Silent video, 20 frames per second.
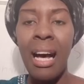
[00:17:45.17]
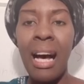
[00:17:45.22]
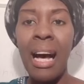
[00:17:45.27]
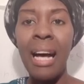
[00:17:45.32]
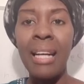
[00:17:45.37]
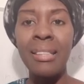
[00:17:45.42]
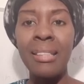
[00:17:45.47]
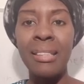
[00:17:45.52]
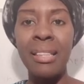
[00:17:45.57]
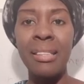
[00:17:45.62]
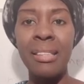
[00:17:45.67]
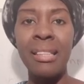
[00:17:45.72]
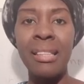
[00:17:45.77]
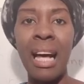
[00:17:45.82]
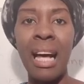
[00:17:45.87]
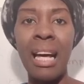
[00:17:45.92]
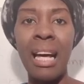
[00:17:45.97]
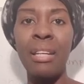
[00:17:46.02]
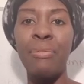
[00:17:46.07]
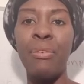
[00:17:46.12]
Acid
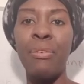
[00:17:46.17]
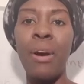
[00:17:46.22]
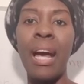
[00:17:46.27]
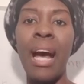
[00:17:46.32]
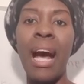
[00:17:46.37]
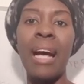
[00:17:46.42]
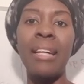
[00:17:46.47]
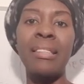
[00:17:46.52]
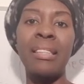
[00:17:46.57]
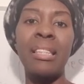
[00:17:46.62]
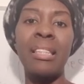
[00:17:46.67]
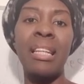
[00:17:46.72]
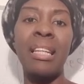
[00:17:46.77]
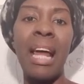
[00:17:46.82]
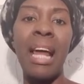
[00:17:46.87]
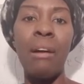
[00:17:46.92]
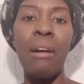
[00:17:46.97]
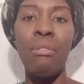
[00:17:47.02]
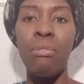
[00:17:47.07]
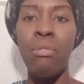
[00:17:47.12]
sa li voye acid
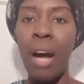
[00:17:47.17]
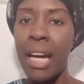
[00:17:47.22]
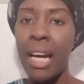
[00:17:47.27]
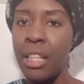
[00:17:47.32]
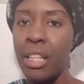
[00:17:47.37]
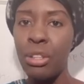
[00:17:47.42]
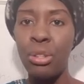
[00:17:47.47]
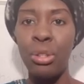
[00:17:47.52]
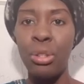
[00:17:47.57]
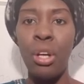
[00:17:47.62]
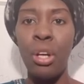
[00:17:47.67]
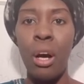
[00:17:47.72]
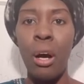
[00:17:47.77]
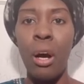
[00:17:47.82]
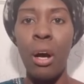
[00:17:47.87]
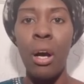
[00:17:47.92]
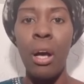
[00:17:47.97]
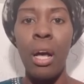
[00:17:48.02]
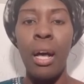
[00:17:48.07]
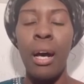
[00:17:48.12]
la right into
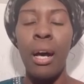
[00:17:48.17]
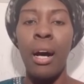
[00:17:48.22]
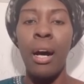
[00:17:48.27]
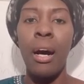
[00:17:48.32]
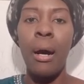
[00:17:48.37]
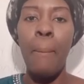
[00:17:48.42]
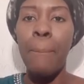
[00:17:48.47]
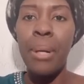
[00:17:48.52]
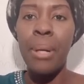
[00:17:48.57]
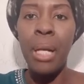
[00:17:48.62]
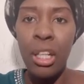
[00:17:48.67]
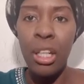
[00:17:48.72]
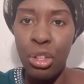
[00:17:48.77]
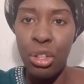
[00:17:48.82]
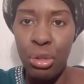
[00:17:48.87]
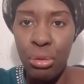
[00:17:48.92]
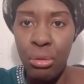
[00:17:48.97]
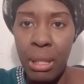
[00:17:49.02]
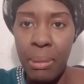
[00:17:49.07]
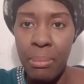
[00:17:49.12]
your
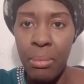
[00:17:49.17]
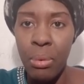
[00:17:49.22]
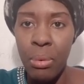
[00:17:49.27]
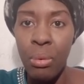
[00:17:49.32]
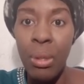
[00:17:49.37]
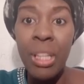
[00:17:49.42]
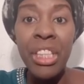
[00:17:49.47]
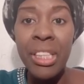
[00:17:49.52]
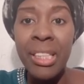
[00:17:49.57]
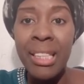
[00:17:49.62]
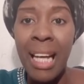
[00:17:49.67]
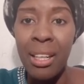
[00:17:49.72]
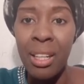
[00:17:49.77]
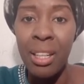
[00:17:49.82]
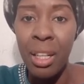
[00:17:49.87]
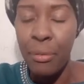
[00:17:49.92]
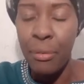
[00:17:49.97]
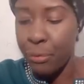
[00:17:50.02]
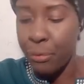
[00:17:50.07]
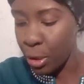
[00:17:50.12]
bloodstream, which is not
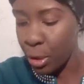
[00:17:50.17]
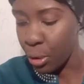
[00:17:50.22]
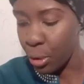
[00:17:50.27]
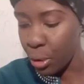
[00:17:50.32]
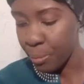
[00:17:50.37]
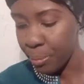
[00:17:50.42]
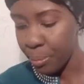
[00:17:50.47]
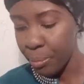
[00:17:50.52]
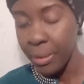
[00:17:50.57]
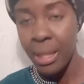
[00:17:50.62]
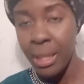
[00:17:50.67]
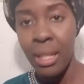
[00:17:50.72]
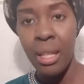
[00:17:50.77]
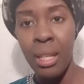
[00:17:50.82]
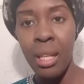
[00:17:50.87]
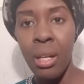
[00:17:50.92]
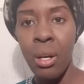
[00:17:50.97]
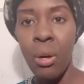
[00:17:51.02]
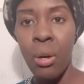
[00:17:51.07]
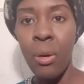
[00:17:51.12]
good for you.
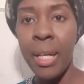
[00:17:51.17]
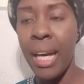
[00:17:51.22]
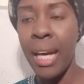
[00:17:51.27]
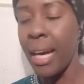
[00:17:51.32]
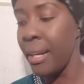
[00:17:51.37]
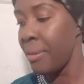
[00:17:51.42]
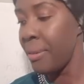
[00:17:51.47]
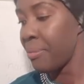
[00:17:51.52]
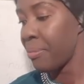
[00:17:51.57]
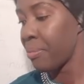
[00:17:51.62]
Okay?